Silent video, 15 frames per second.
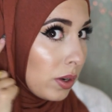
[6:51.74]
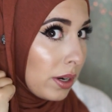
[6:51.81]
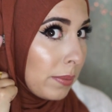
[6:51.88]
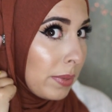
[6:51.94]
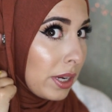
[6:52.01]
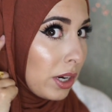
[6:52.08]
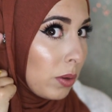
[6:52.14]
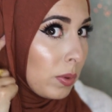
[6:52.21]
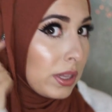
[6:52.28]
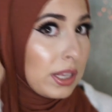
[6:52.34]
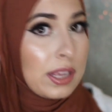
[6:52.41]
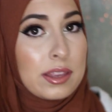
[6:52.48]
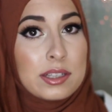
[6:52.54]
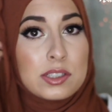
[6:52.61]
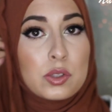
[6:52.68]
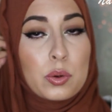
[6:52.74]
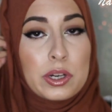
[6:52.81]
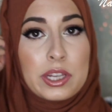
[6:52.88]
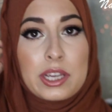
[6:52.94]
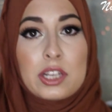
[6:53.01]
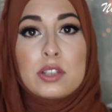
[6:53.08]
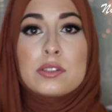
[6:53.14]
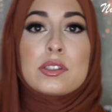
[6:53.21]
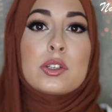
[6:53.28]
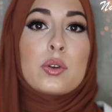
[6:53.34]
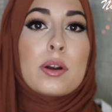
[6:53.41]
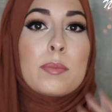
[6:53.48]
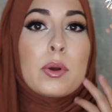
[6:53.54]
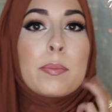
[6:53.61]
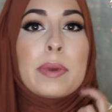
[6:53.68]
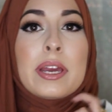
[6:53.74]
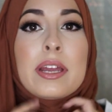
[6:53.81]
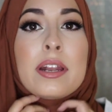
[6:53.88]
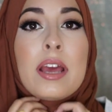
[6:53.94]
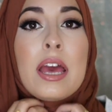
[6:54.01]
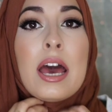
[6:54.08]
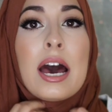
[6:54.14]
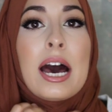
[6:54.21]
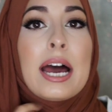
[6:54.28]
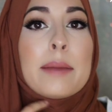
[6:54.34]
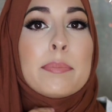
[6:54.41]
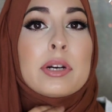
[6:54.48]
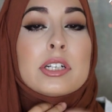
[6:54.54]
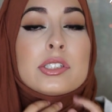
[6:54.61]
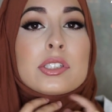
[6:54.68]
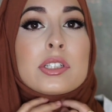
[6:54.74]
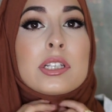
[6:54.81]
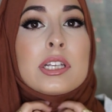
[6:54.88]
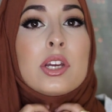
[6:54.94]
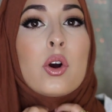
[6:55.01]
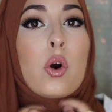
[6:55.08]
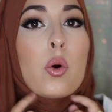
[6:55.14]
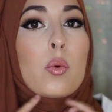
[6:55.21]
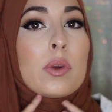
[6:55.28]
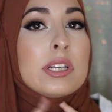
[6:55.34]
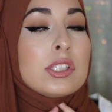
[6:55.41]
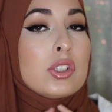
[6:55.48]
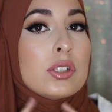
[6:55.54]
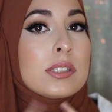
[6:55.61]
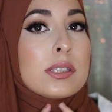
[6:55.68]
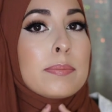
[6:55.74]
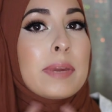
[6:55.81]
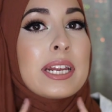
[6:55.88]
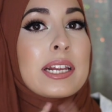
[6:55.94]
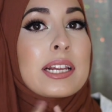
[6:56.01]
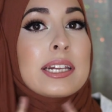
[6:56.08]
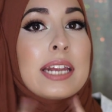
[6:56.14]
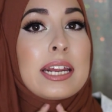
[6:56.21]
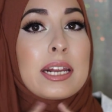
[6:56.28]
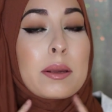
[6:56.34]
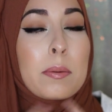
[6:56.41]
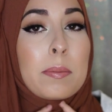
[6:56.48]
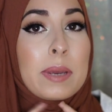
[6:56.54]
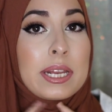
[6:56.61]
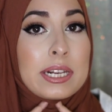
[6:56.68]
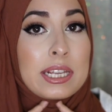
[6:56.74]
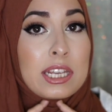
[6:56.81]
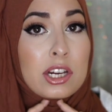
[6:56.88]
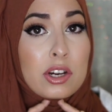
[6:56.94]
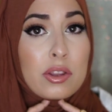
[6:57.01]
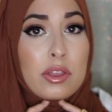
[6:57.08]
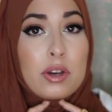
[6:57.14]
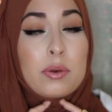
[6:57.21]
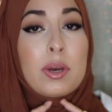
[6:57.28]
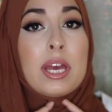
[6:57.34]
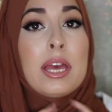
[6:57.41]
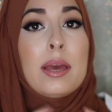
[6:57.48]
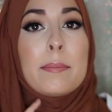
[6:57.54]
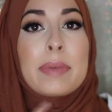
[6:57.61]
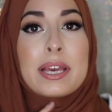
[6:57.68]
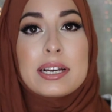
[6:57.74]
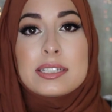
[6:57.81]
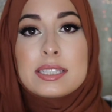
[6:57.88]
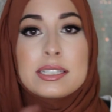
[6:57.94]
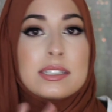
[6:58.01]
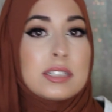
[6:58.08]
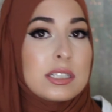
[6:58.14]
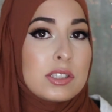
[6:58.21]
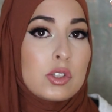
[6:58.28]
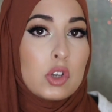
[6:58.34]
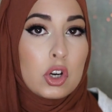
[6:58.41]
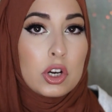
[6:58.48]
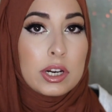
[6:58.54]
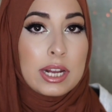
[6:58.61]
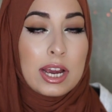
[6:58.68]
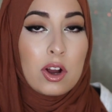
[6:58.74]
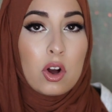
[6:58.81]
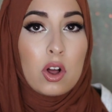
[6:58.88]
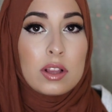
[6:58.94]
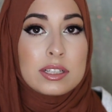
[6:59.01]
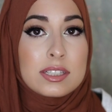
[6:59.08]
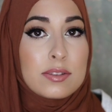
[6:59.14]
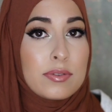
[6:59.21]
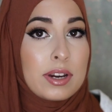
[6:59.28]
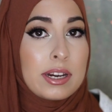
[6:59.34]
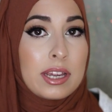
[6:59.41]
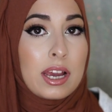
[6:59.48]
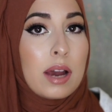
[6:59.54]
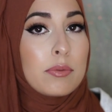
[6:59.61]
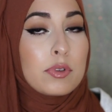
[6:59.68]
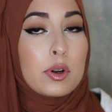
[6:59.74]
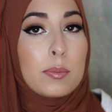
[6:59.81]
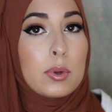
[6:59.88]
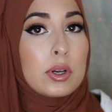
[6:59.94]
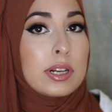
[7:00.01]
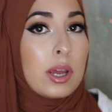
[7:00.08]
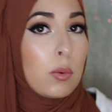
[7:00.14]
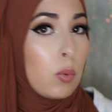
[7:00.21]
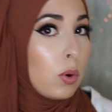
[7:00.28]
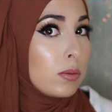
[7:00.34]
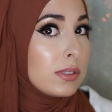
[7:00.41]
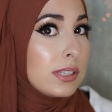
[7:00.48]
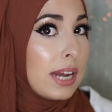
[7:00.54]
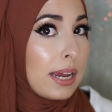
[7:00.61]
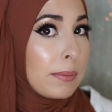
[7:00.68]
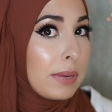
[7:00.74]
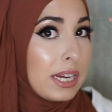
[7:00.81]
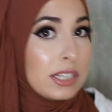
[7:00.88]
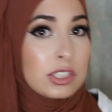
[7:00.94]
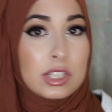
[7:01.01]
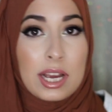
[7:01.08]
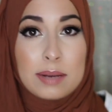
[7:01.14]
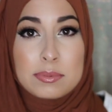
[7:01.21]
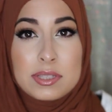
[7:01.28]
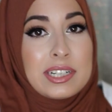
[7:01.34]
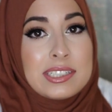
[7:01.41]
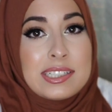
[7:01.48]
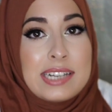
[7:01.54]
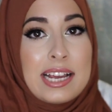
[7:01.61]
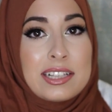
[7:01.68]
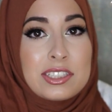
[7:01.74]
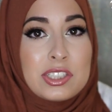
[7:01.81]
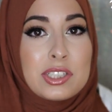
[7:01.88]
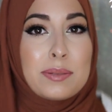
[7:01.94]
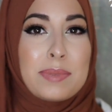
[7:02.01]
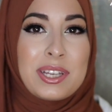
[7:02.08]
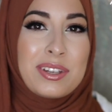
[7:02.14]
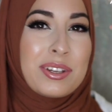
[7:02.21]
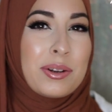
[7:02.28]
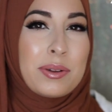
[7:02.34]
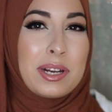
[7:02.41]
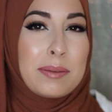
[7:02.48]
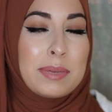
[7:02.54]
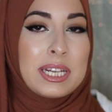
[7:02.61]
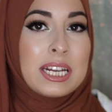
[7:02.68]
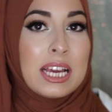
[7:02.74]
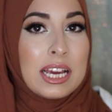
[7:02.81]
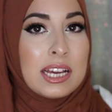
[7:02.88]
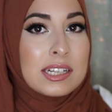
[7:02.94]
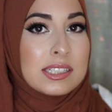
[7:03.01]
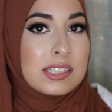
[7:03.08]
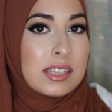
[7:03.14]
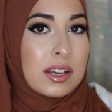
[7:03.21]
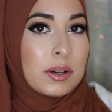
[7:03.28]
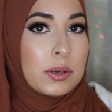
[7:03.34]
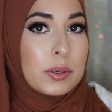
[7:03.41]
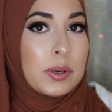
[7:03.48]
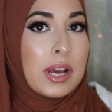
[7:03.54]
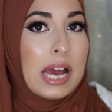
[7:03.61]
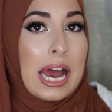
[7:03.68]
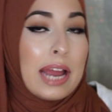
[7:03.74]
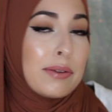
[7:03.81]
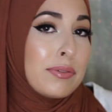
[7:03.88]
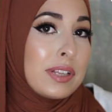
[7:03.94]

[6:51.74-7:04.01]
or a bigger one like this, or you can use the normal pin. I personally always use the magnetic pin here though, because it doesn't hurt at all. It's very comfortable and it won't snag my hijabs. Very stylish to me, you know what I mean? So I